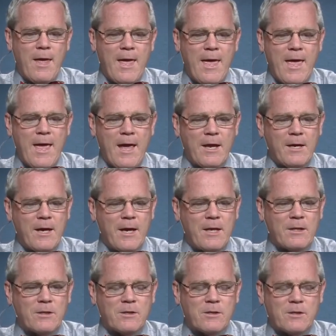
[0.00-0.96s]

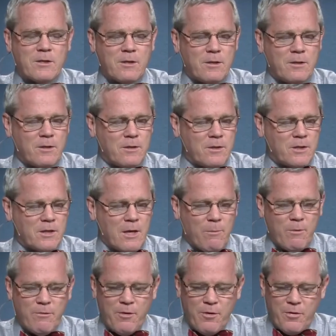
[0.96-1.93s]
And
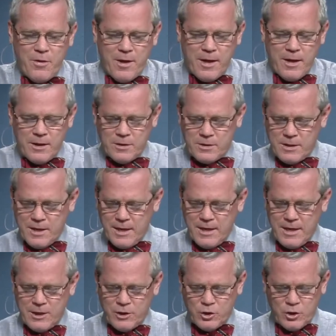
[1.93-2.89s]
some of the things that
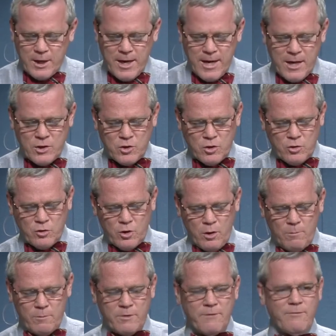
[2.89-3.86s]
he changed in
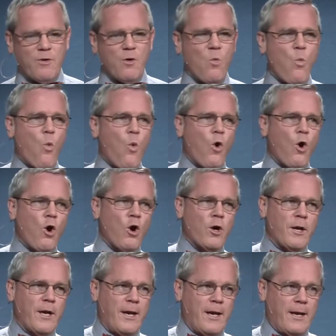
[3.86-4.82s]
terms of the
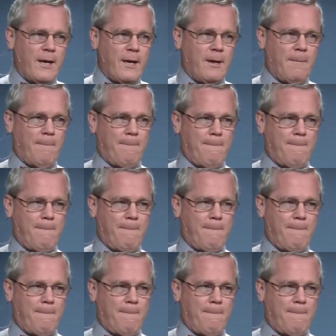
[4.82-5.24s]
wording,